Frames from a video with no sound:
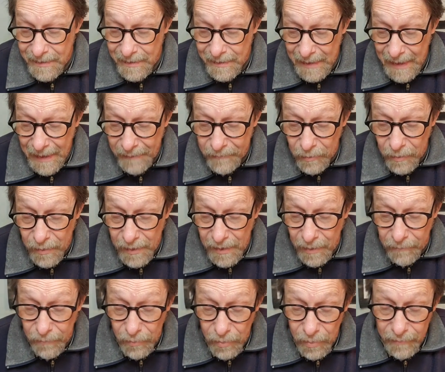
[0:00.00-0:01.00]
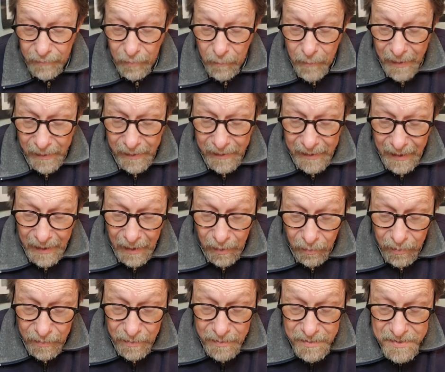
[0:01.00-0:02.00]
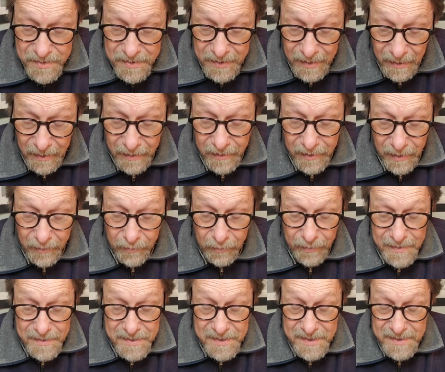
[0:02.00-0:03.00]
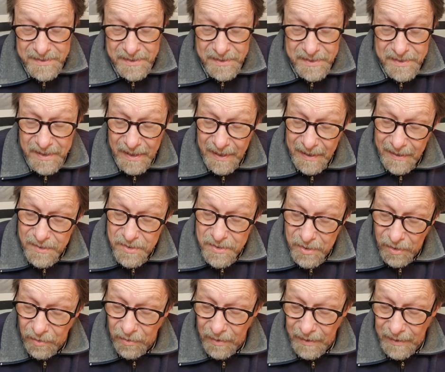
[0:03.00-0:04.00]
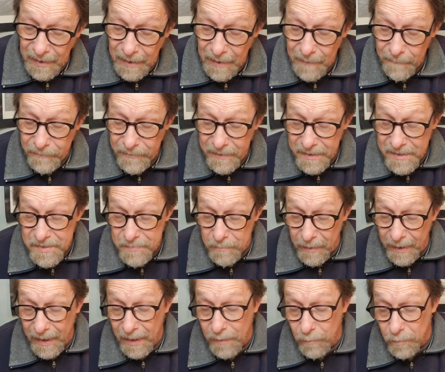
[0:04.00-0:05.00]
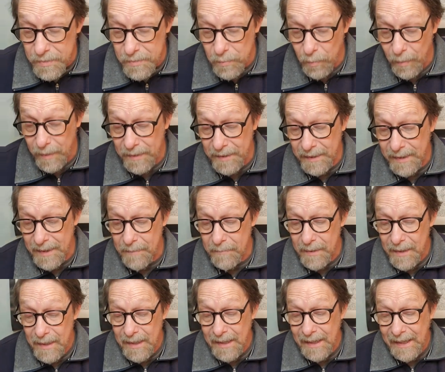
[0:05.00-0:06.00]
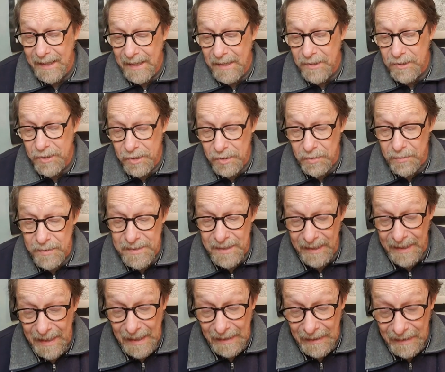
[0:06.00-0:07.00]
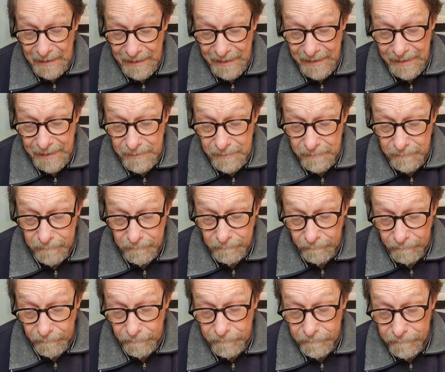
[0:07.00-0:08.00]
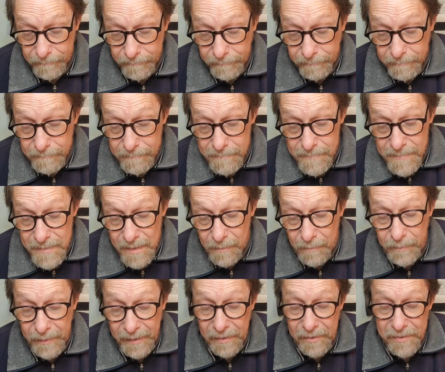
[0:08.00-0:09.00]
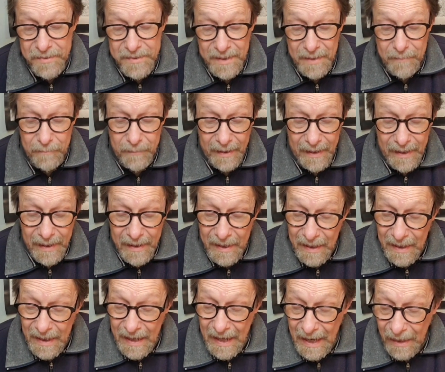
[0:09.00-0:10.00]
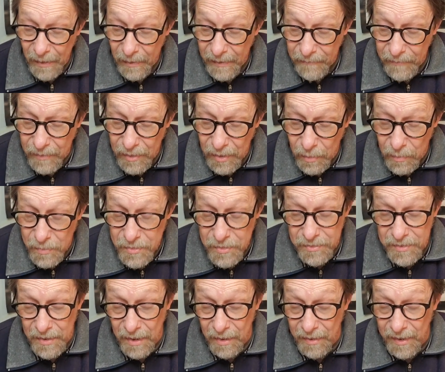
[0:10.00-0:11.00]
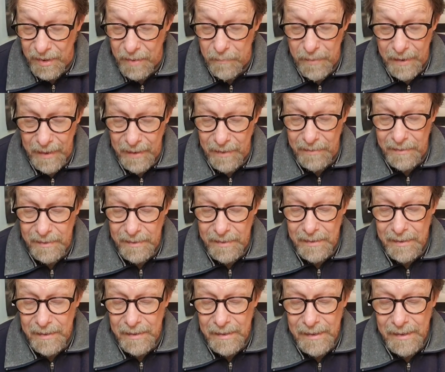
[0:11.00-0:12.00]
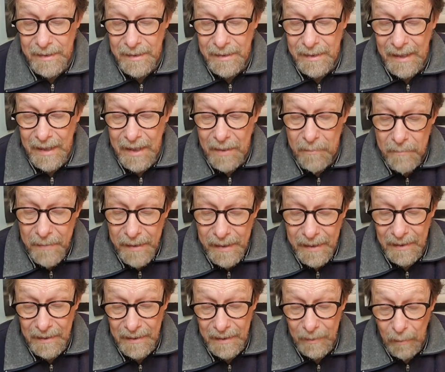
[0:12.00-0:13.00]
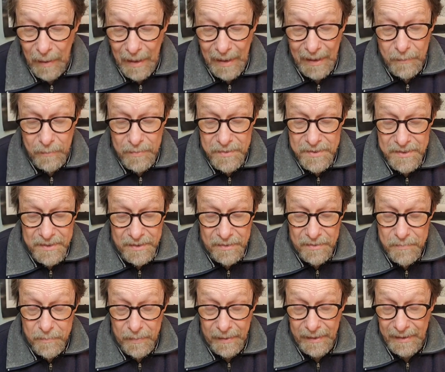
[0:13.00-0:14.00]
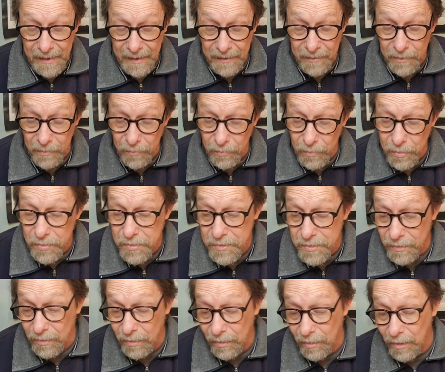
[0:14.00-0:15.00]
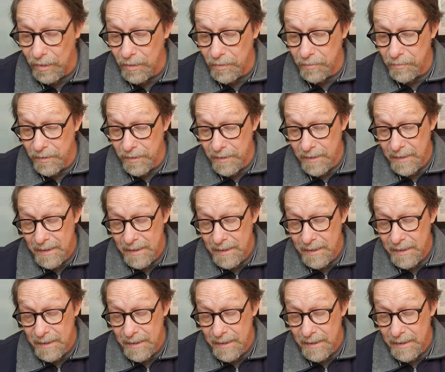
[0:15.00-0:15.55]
And after an interval of about an hour, still another insisted, saying, Certainly, this man was with him. He too is a Galilean. Peter said, Man, I don't even know what you're talking about. And immediately while he was still speaking, the rooster crowed.